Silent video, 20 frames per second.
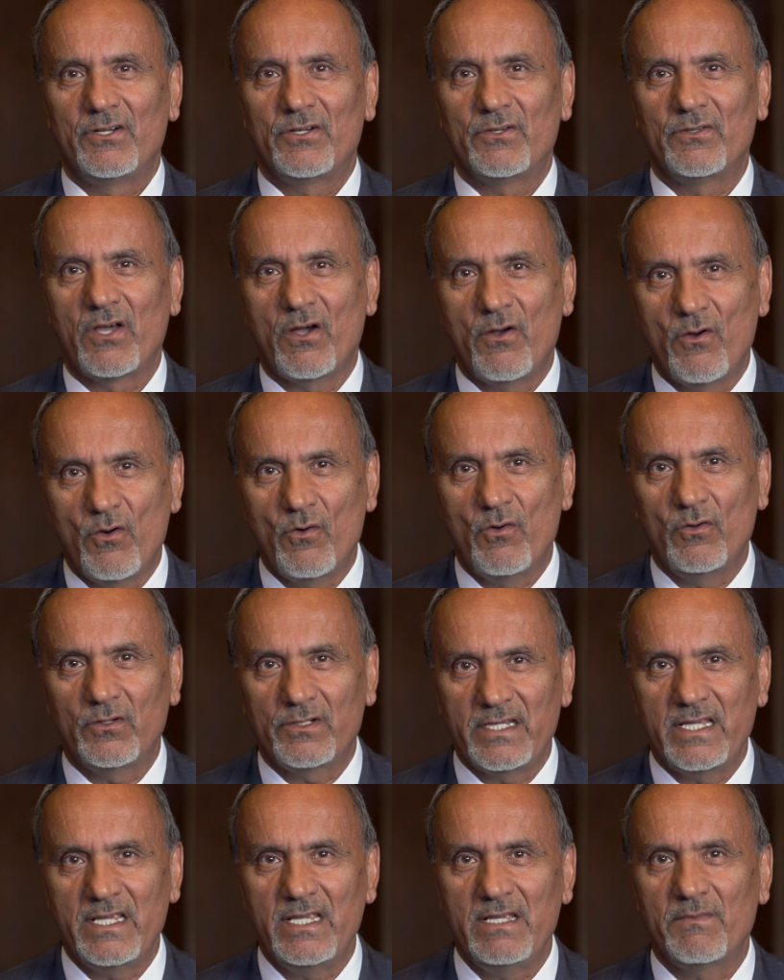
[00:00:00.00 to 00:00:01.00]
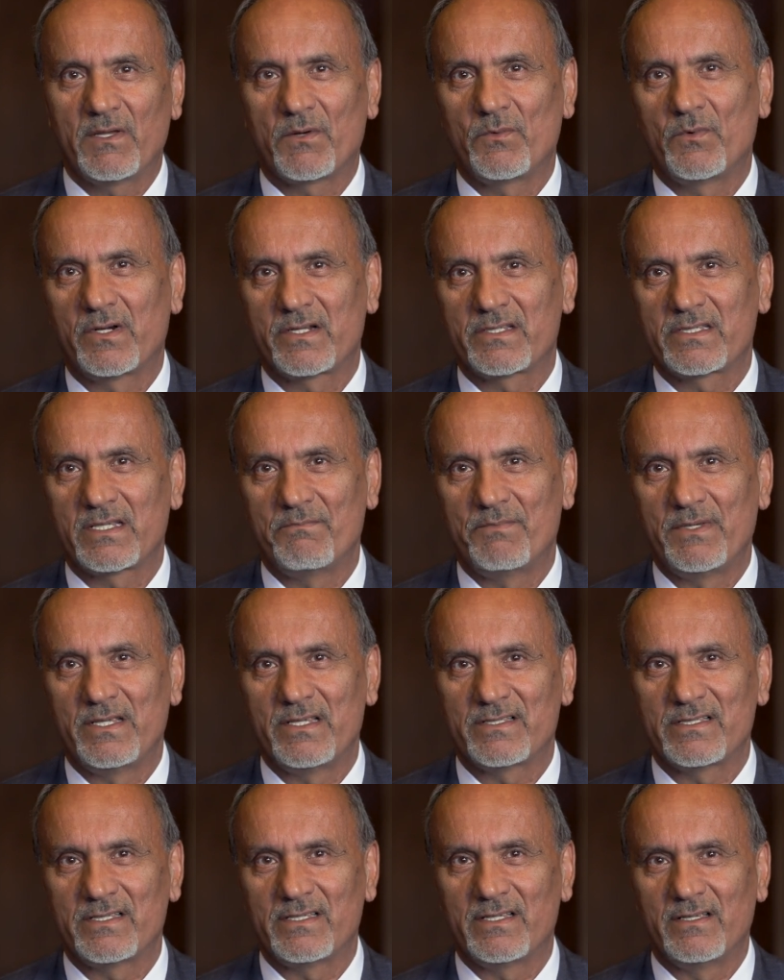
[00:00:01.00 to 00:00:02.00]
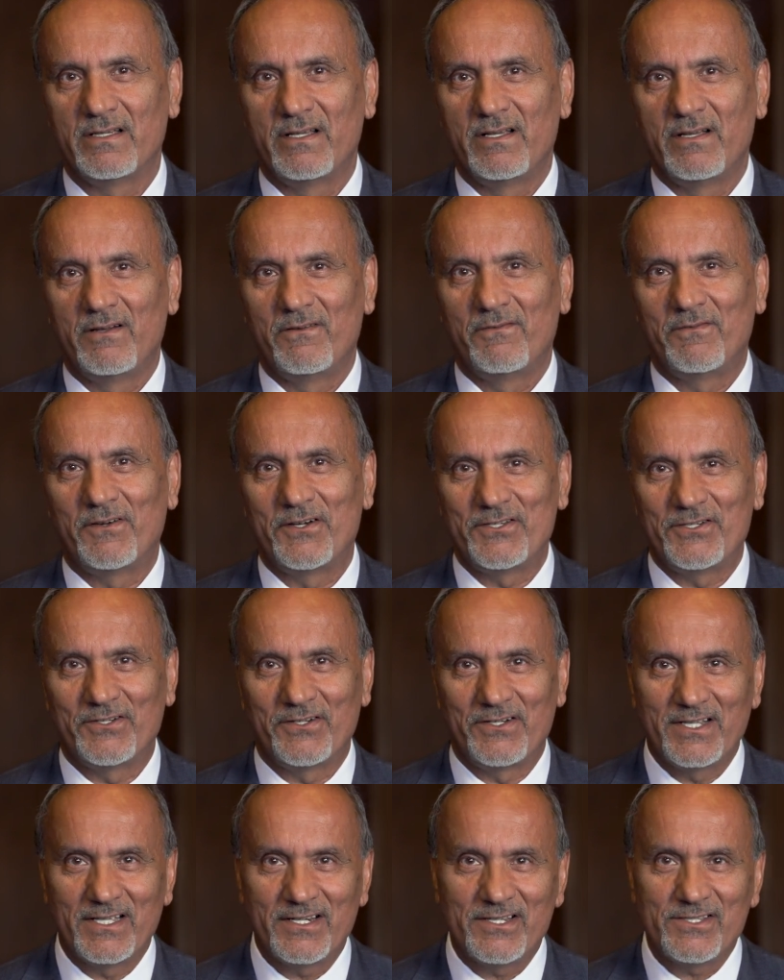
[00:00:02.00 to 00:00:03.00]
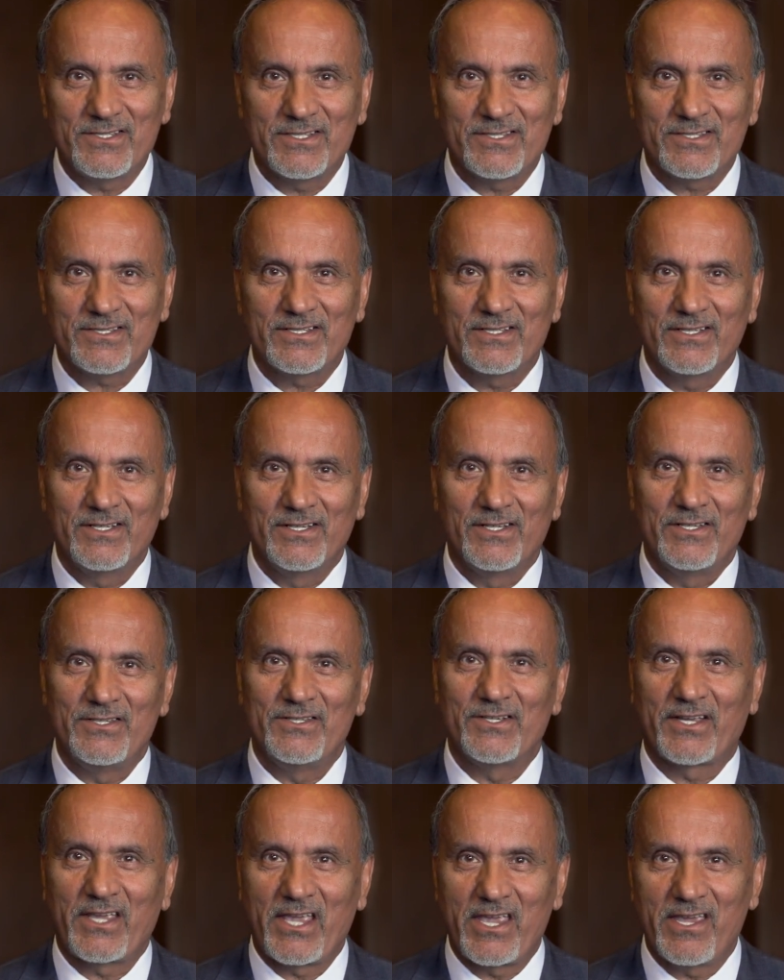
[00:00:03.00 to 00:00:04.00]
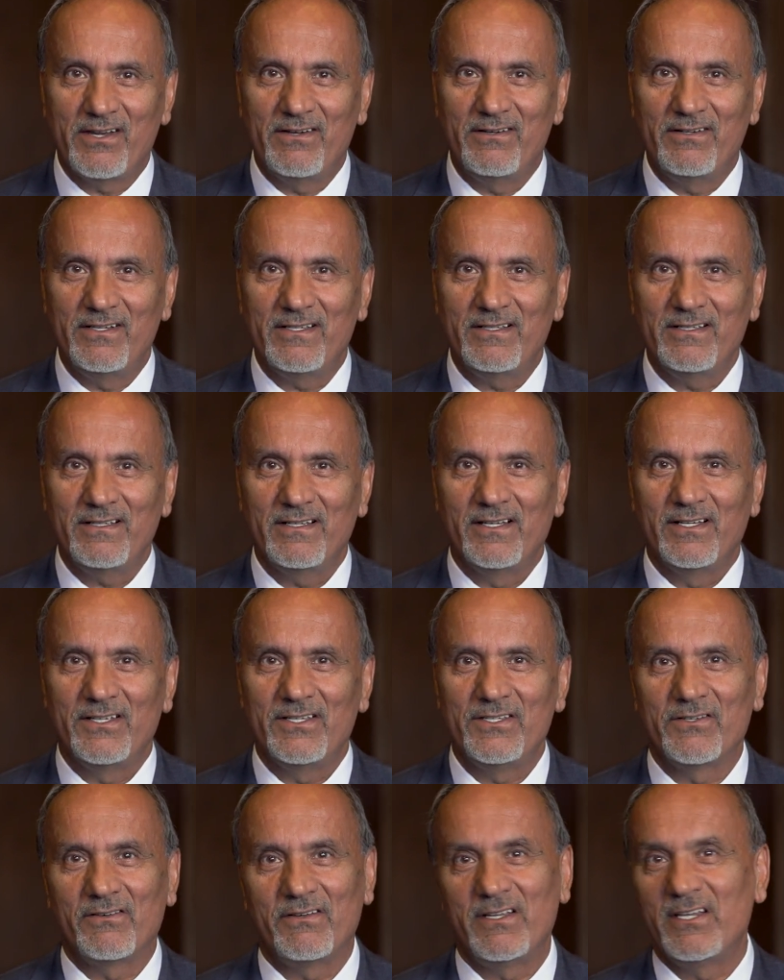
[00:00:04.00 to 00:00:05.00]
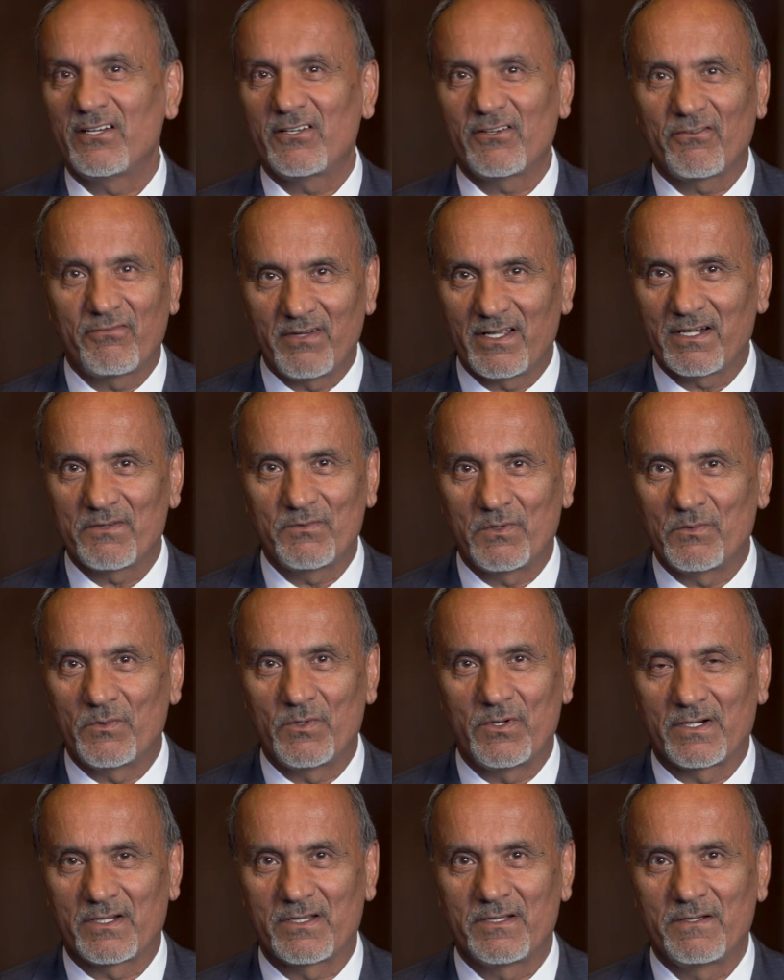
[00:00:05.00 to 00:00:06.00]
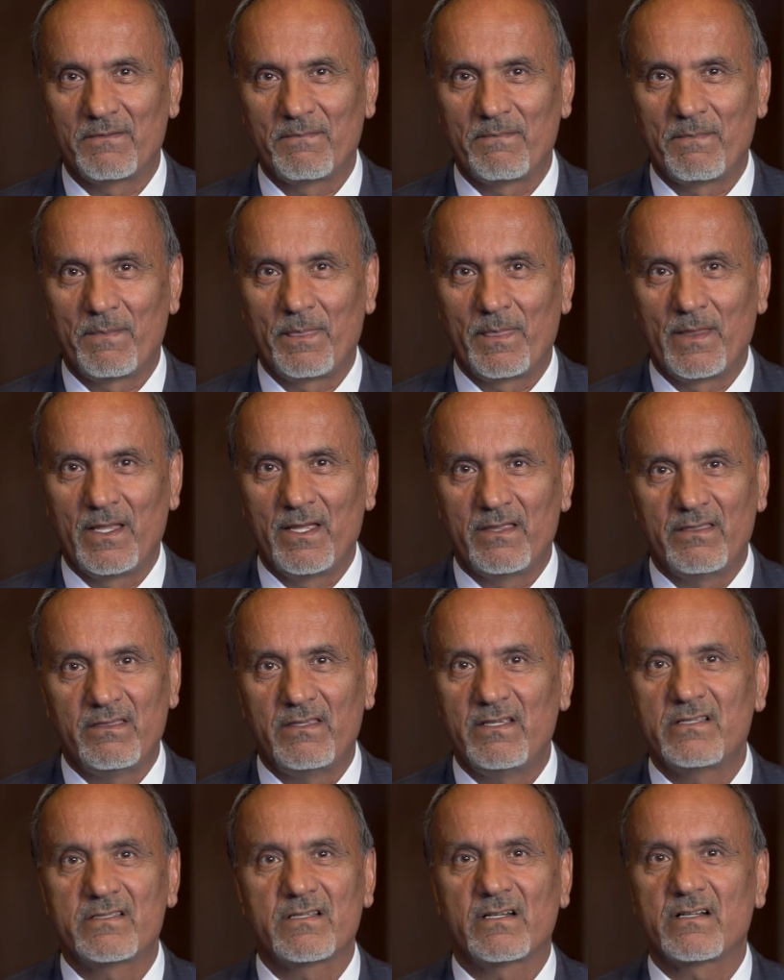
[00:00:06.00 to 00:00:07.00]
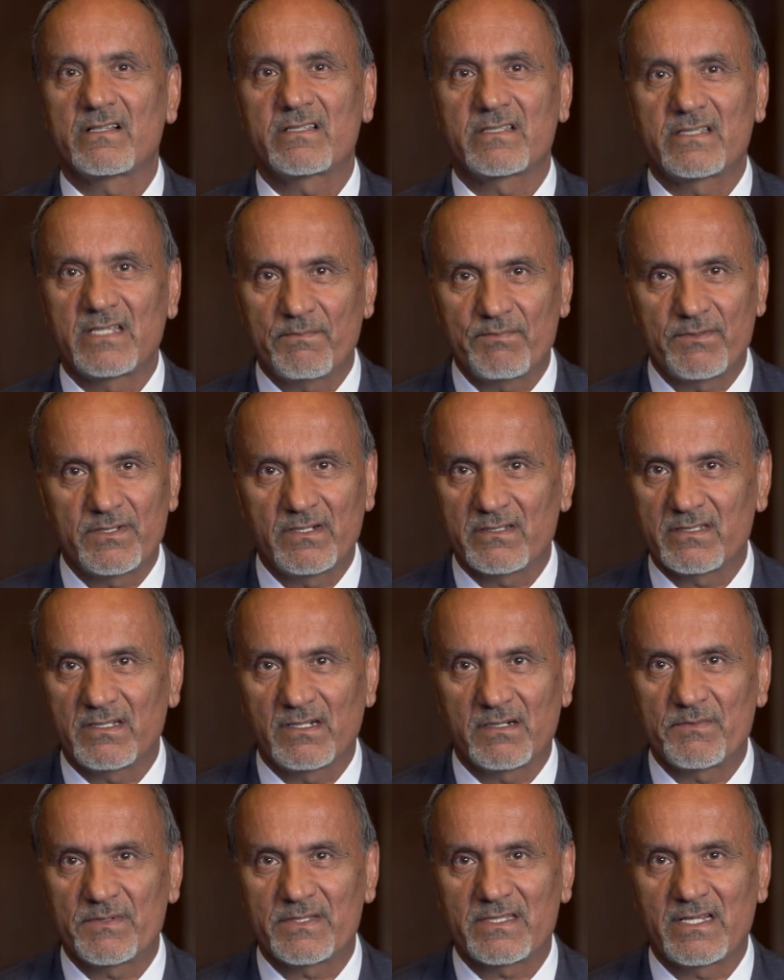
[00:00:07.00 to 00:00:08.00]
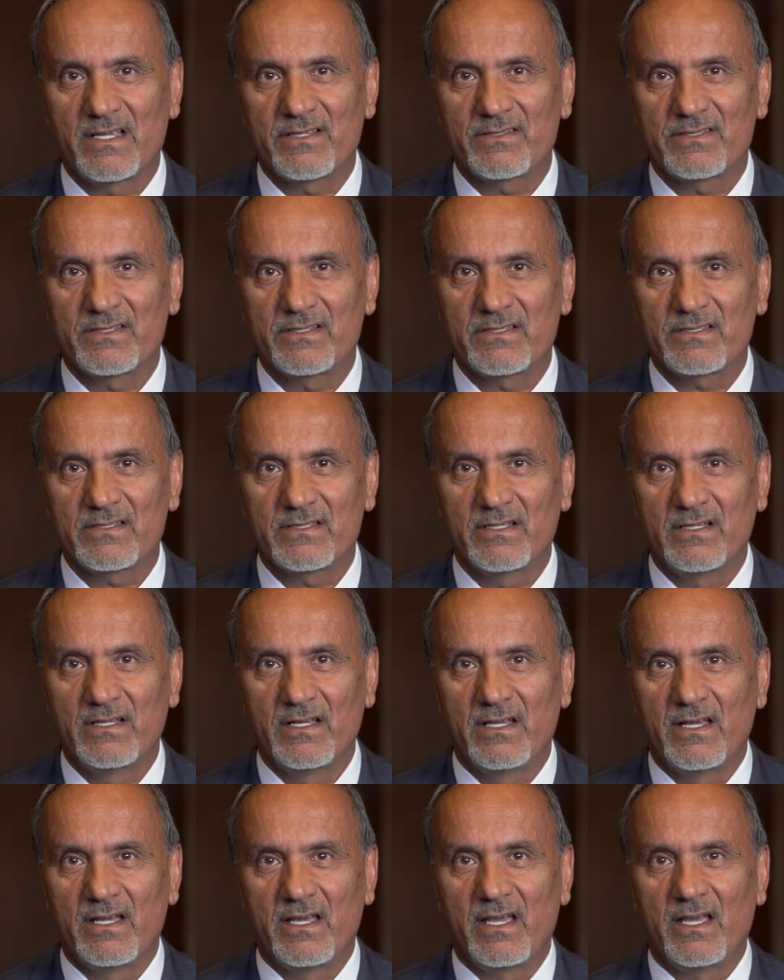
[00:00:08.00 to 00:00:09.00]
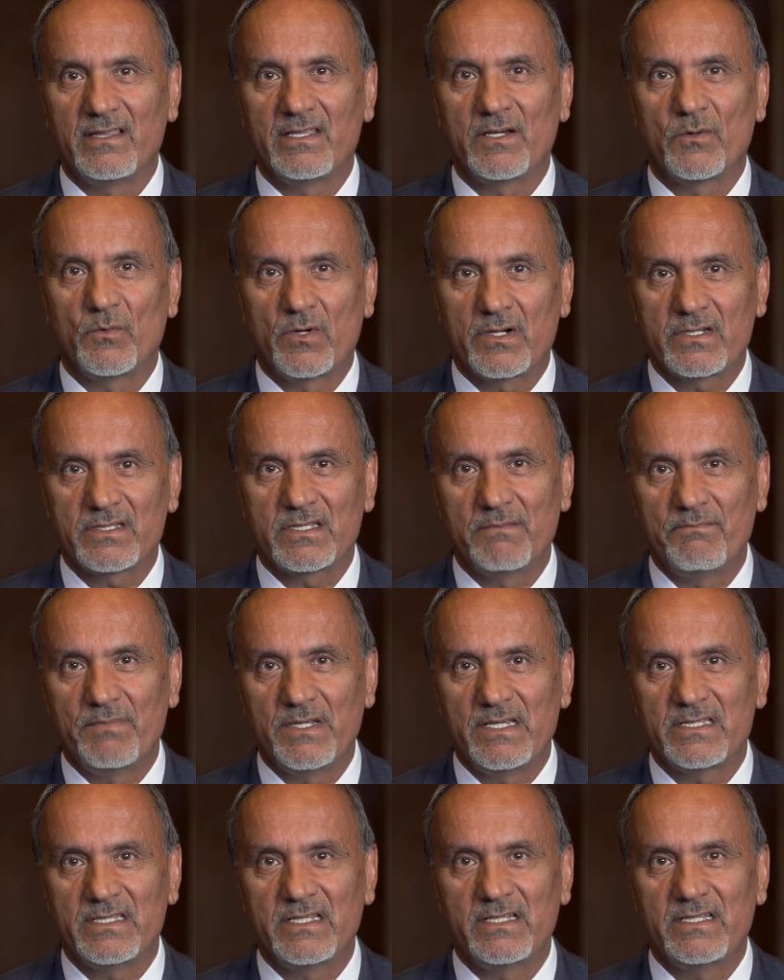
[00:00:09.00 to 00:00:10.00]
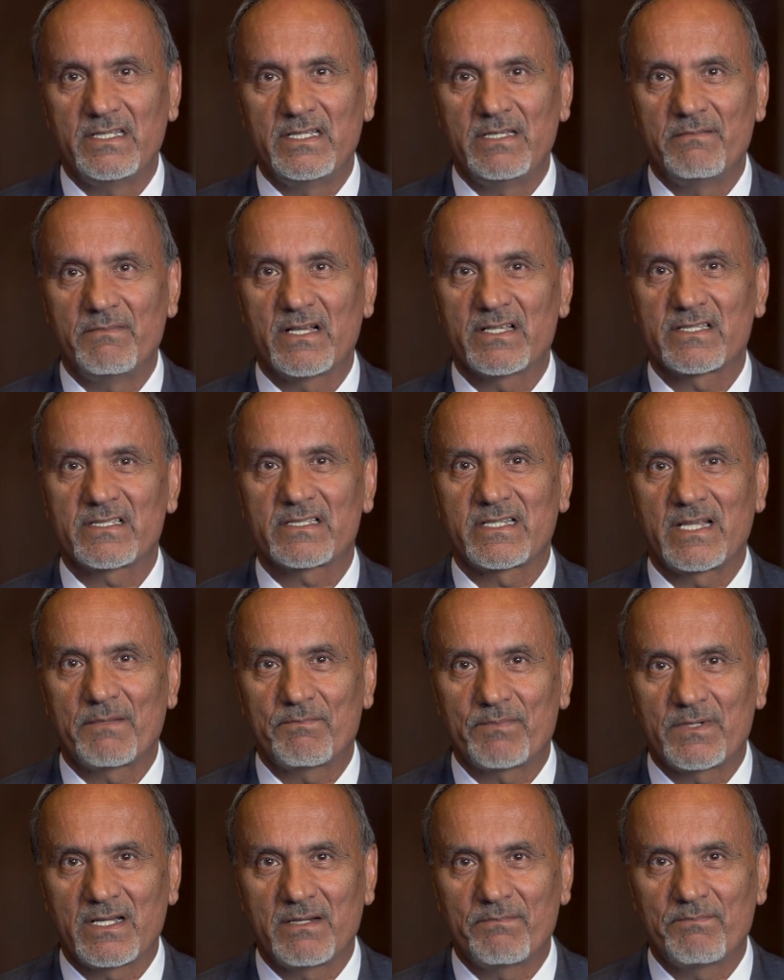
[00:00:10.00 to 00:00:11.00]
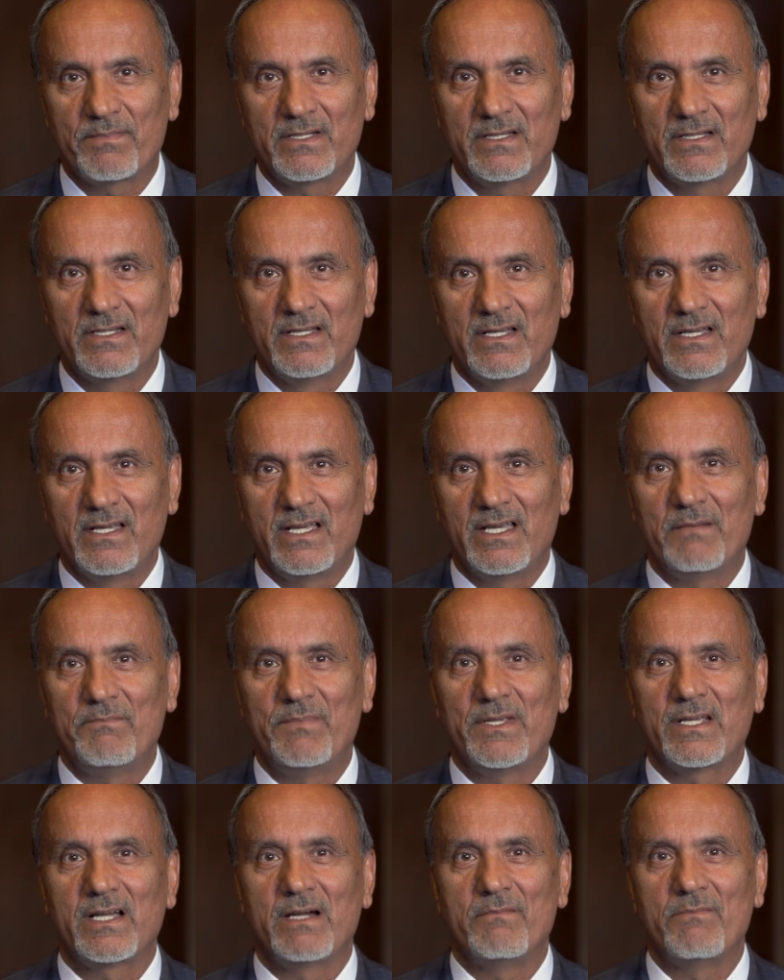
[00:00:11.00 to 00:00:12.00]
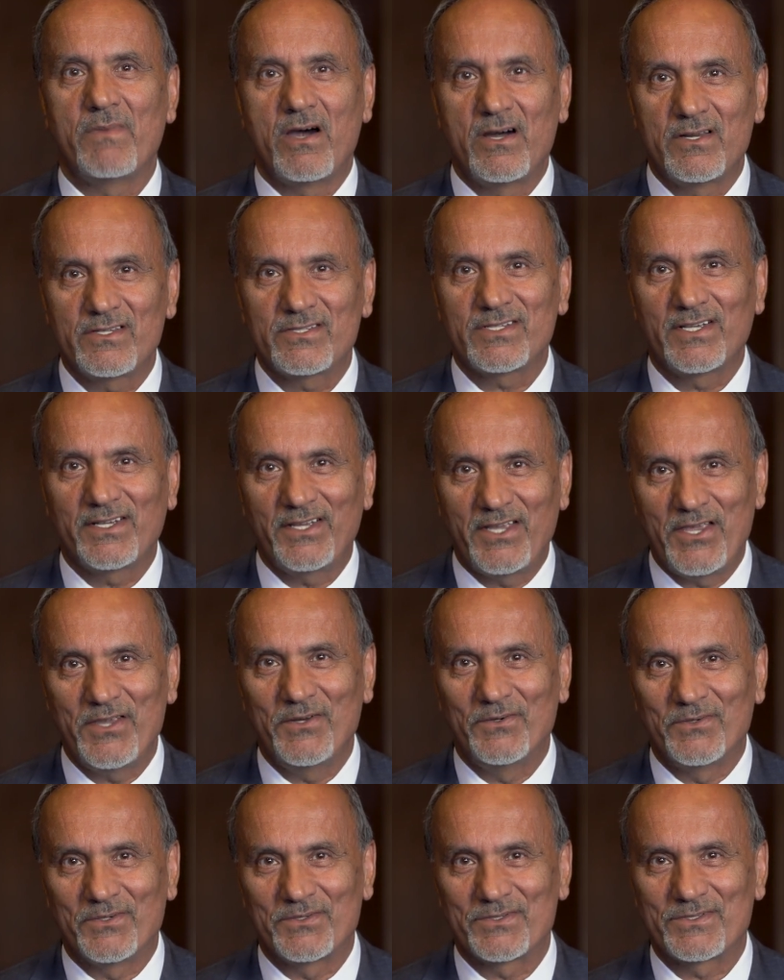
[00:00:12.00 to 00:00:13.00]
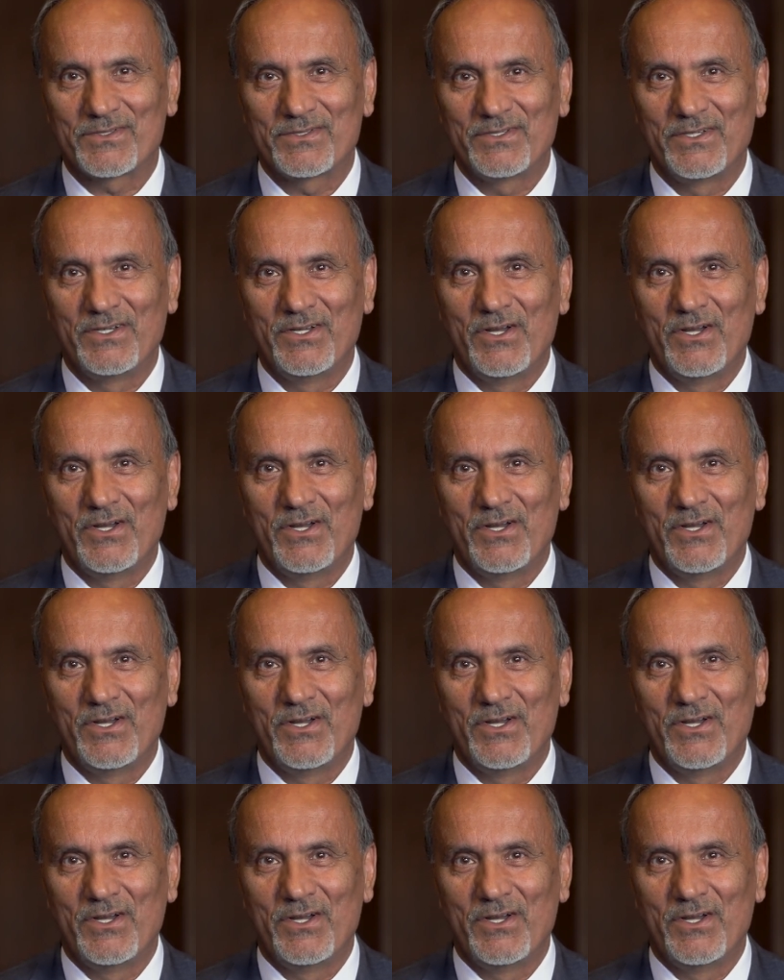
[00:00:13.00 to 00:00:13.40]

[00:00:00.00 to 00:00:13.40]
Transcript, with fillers: to the whole team at WorkSafe BC for your diligence, your caring, your incredible work. These are exceptional circumstances, and the WorkSafe BC team has stepped up and become unsung heroes